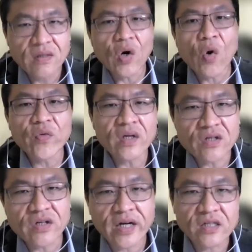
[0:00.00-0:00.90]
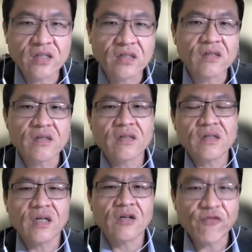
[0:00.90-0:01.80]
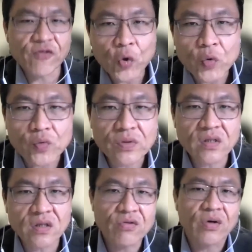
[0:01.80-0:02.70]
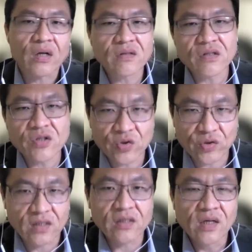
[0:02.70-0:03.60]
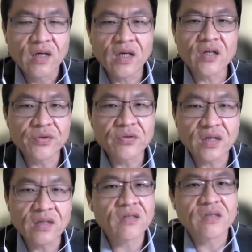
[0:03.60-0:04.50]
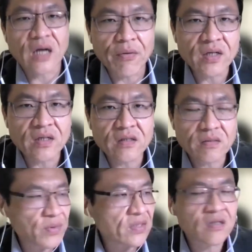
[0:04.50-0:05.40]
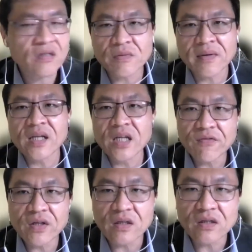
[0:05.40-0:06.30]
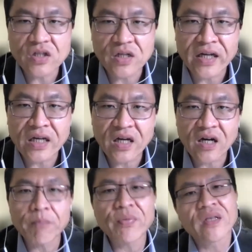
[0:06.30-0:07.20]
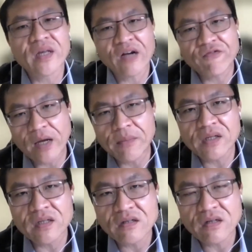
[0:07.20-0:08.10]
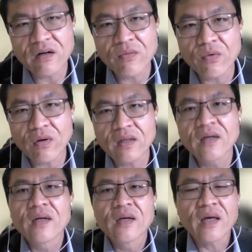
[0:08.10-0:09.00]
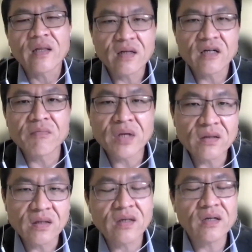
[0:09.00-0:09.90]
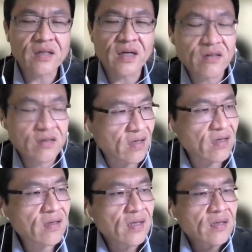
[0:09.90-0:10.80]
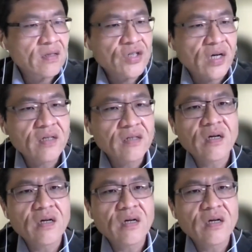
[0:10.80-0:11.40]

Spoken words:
all the interactions and flows across the strait, including these Taiwanese businessmen living in China, but they have family in Taiwan, and their money, as I said, the Chinese